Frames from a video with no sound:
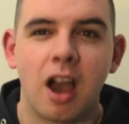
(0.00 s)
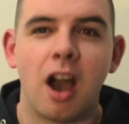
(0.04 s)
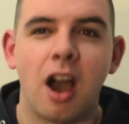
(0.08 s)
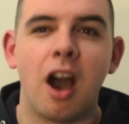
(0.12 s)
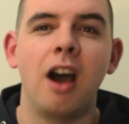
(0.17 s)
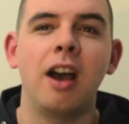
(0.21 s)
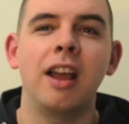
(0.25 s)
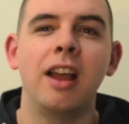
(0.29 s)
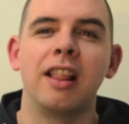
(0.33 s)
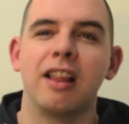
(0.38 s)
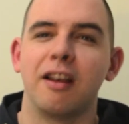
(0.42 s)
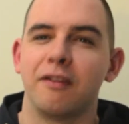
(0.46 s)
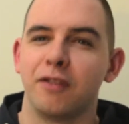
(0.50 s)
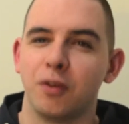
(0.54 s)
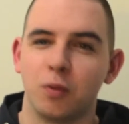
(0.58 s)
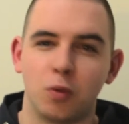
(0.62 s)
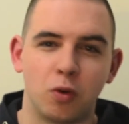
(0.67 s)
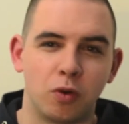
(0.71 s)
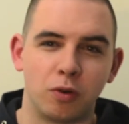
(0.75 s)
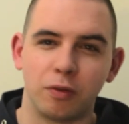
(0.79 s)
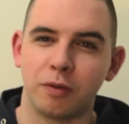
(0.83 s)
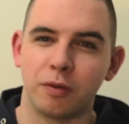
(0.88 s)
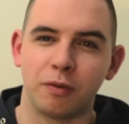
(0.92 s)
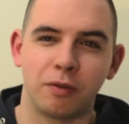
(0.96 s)
I love The
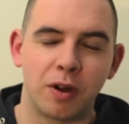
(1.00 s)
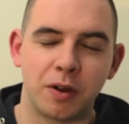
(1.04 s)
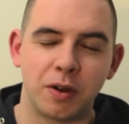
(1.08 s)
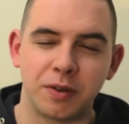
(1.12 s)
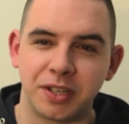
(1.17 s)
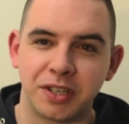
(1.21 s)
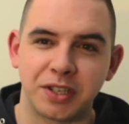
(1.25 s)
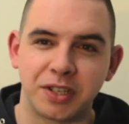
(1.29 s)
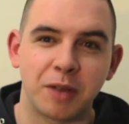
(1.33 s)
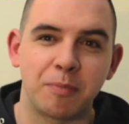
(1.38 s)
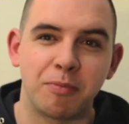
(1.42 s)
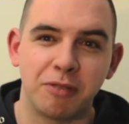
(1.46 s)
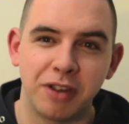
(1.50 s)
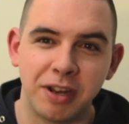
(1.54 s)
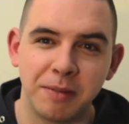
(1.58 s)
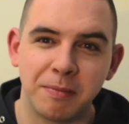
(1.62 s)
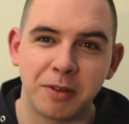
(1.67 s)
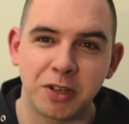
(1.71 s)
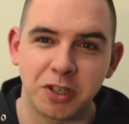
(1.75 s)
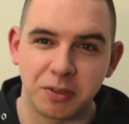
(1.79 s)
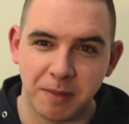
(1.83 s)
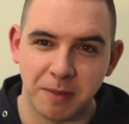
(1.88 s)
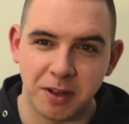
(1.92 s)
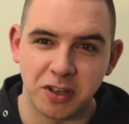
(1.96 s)
War of the Roses. I pretty
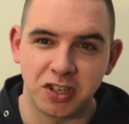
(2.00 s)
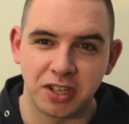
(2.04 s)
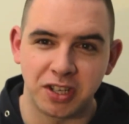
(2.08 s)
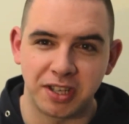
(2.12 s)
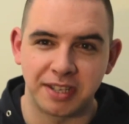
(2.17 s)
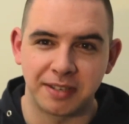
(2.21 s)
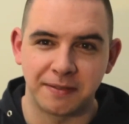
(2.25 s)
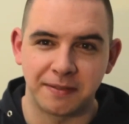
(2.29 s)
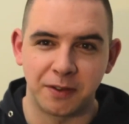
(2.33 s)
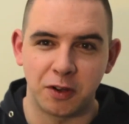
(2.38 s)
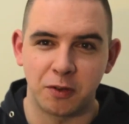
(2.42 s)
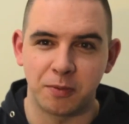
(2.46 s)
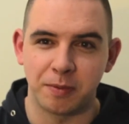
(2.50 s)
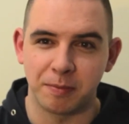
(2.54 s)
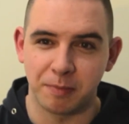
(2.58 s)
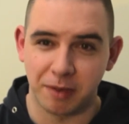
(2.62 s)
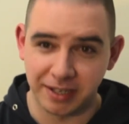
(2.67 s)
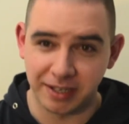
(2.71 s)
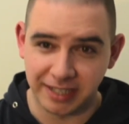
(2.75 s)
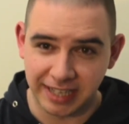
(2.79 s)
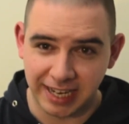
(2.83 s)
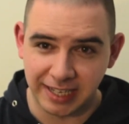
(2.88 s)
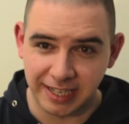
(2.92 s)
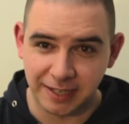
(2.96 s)
much mentioned this film in
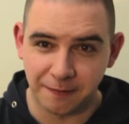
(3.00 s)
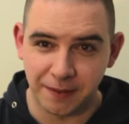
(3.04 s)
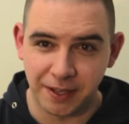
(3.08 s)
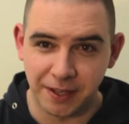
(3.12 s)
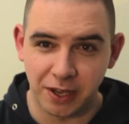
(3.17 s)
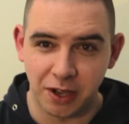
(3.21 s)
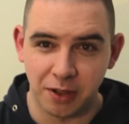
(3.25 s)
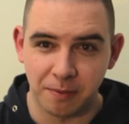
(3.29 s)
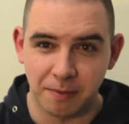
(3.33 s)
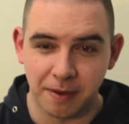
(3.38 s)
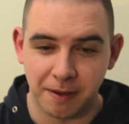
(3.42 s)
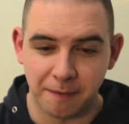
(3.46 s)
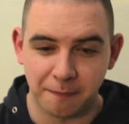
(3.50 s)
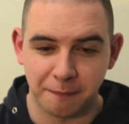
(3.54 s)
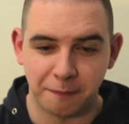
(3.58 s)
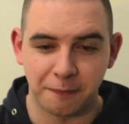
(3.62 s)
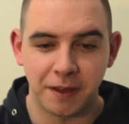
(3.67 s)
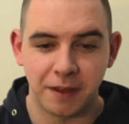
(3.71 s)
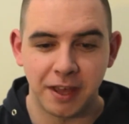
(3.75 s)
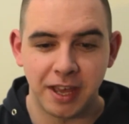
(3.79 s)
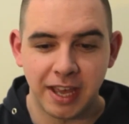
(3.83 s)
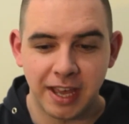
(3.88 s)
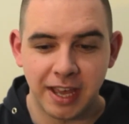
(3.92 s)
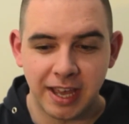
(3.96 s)
my Danny DeVito month.
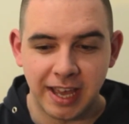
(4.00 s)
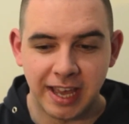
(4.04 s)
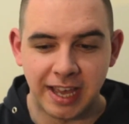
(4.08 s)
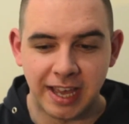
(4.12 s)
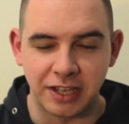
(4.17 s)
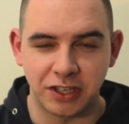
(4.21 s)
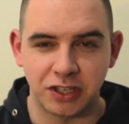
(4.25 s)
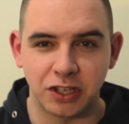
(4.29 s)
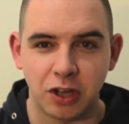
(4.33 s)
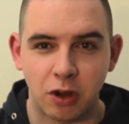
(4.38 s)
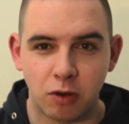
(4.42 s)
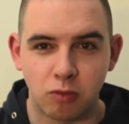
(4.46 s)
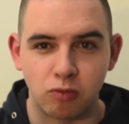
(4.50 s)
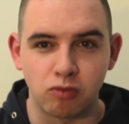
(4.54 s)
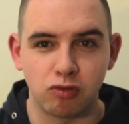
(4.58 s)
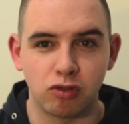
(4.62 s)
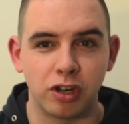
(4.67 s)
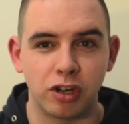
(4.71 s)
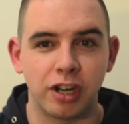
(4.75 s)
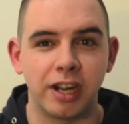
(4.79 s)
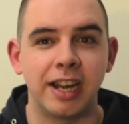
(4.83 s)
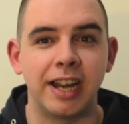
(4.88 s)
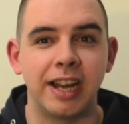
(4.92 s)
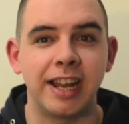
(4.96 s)
It's a
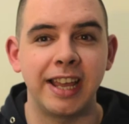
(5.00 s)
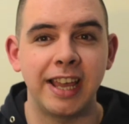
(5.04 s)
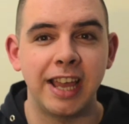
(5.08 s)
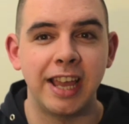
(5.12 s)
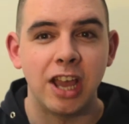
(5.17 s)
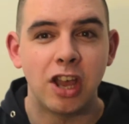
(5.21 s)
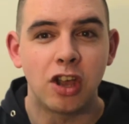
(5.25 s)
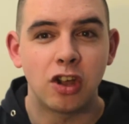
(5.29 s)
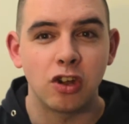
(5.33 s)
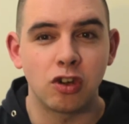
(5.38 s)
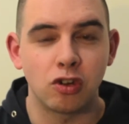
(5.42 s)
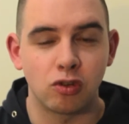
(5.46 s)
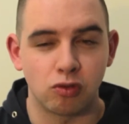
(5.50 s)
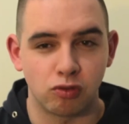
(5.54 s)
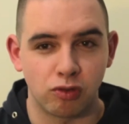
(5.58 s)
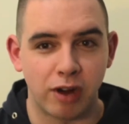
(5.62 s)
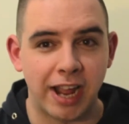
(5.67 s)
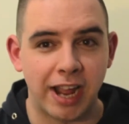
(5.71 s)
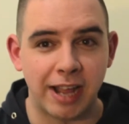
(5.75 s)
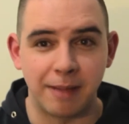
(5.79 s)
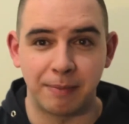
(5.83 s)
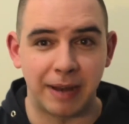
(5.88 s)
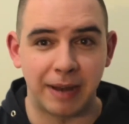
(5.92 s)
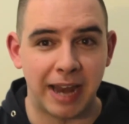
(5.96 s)
really
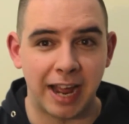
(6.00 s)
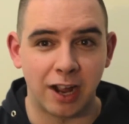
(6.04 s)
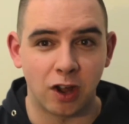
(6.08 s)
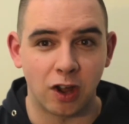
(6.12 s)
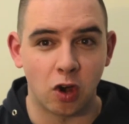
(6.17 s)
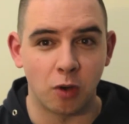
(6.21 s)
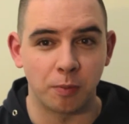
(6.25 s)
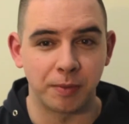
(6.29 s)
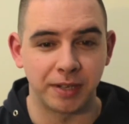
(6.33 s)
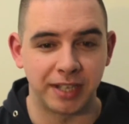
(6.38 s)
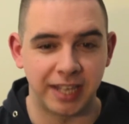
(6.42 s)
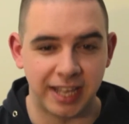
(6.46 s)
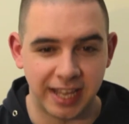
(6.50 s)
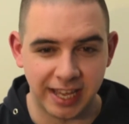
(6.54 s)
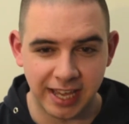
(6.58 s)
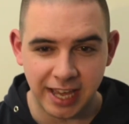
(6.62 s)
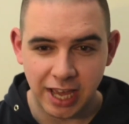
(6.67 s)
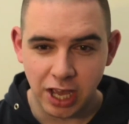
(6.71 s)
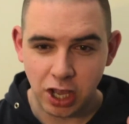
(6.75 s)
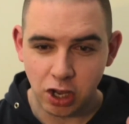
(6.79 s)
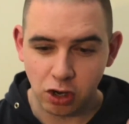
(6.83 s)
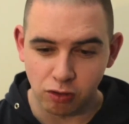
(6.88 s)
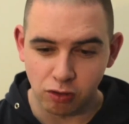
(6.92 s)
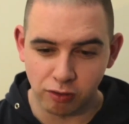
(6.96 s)
great black
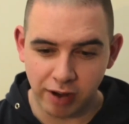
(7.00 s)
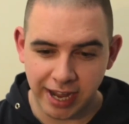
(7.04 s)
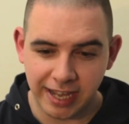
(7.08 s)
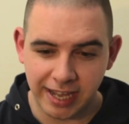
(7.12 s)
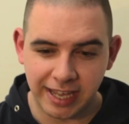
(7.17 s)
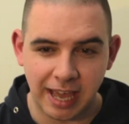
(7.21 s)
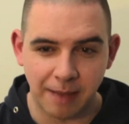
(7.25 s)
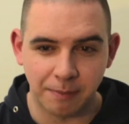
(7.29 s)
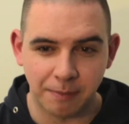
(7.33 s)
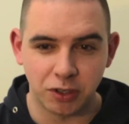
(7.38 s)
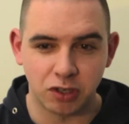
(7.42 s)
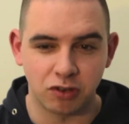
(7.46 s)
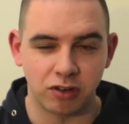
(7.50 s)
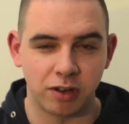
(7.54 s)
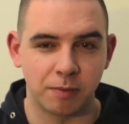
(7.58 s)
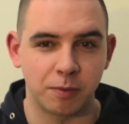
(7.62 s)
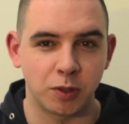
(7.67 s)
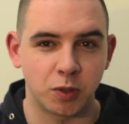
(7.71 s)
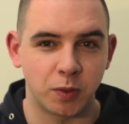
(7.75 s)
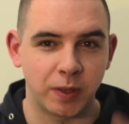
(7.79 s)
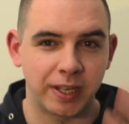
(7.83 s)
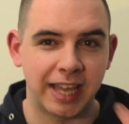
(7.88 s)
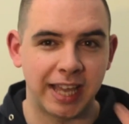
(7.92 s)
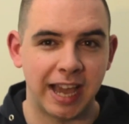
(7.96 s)
comedy, great chemistry
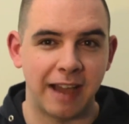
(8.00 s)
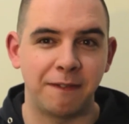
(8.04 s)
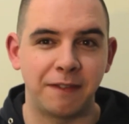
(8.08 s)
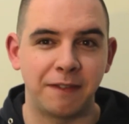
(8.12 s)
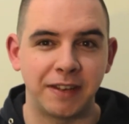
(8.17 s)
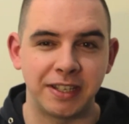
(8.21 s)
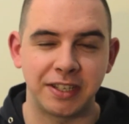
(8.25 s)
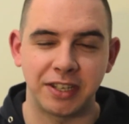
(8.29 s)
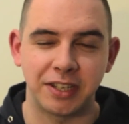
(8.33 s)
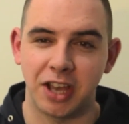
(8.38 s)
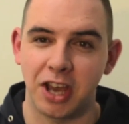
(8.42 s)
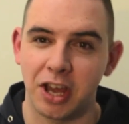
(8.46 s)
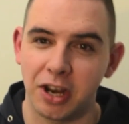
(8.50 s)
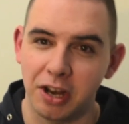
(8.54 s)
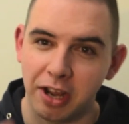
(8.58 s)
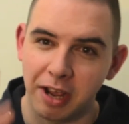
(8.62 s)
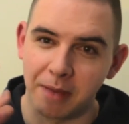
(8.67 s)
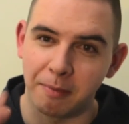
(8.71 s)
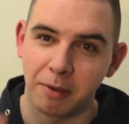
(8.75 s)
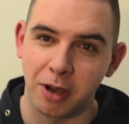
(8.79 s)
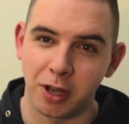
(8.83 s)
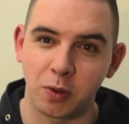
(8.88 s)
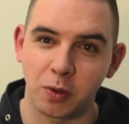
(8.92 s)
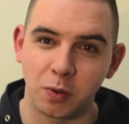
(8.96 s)
between Kathleen Turner
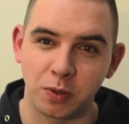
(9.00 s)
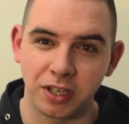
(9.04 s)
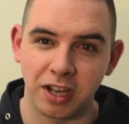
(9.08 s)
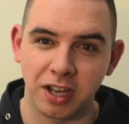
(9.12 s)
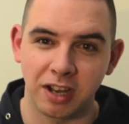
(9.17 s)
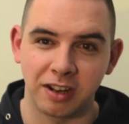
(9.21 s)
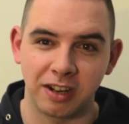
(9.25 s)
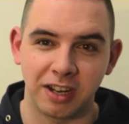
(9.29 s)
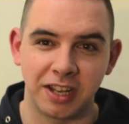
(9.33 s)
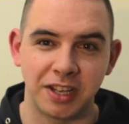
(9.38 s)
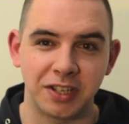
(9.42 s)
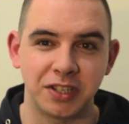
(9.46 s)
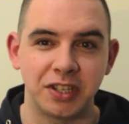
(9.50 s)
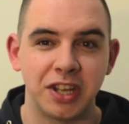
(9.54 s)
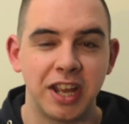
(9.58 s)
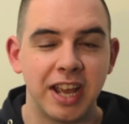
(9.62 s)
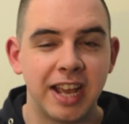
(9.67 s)
and Michael Douglas.